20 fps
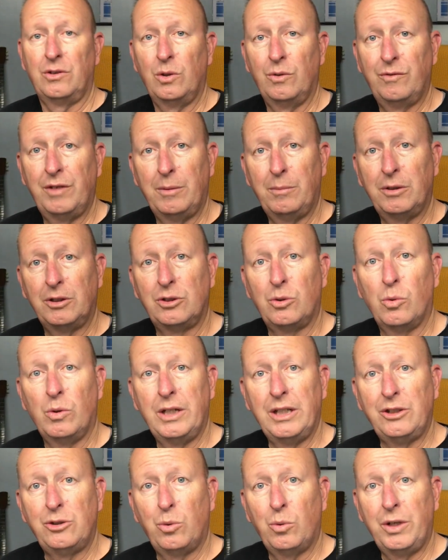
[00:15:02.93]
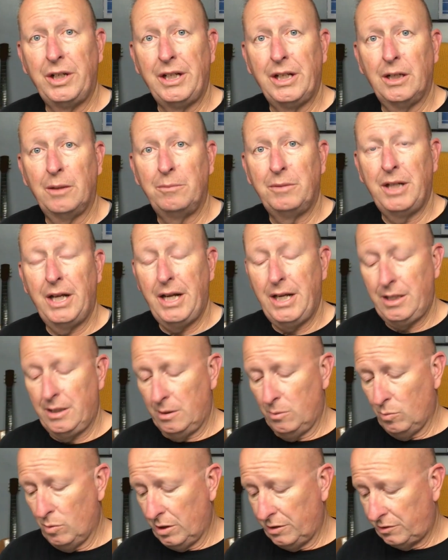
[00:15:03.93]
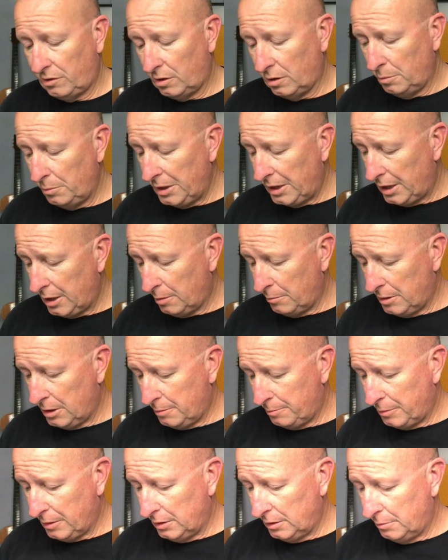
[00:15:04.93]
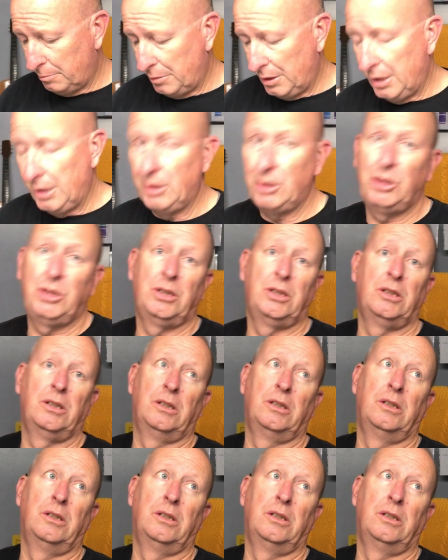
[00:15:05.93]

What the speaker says: November 2020 update and what's going to be coming up on the bench